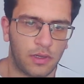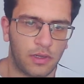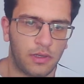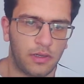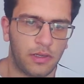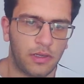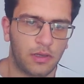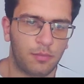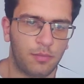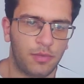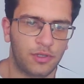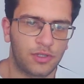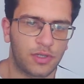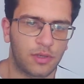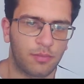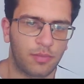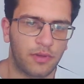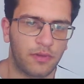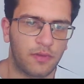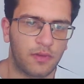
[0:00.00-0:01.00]
I like
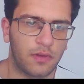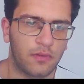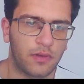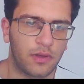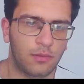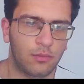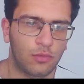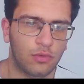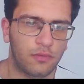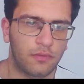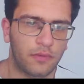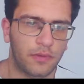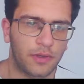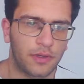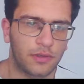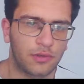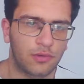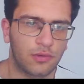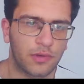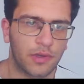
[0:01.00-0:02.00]
bishop e7 move
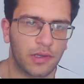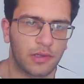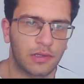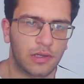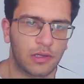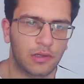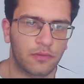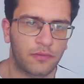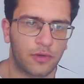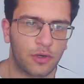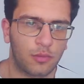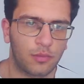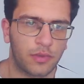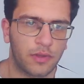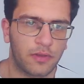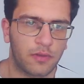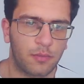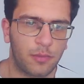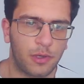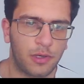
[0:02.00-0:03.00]
here to get out from
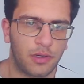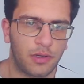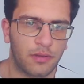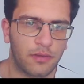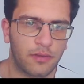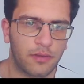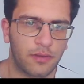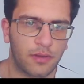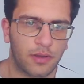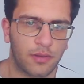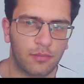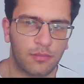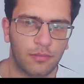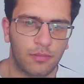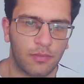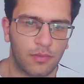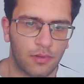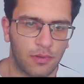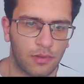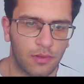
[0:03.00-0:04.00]
this spin and
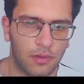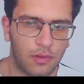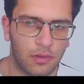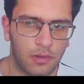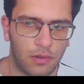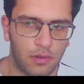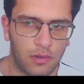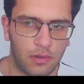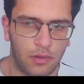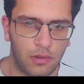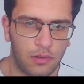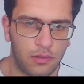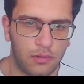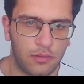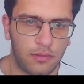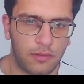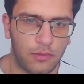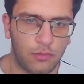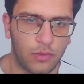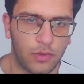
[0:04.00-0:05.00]
some... I
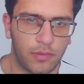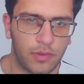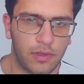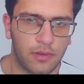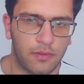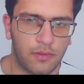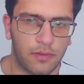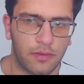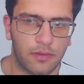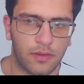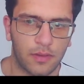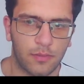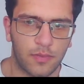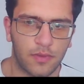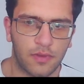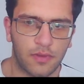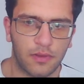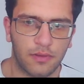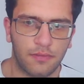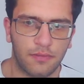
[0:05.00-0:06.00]
don't know, we will see
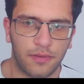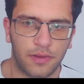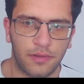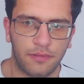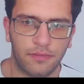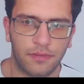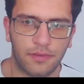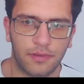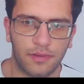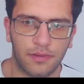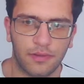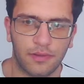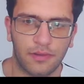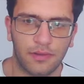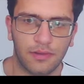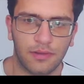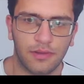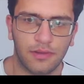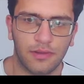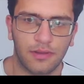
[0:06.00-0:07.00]
some c5.
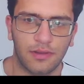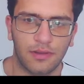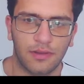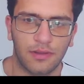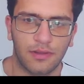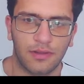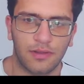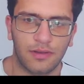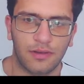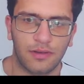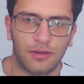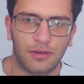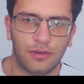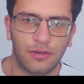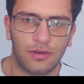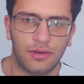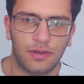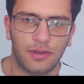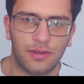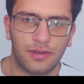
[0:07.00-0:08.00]

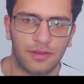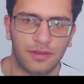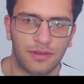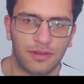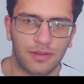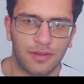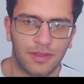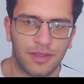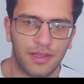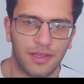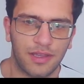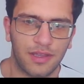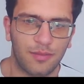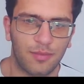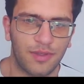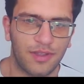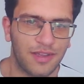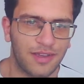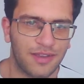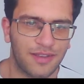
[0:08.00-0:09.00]
Lol,
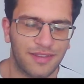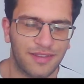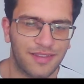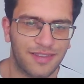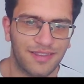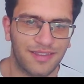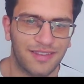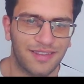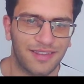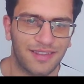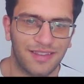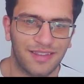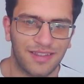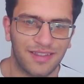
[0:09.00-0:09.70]
king me, yes.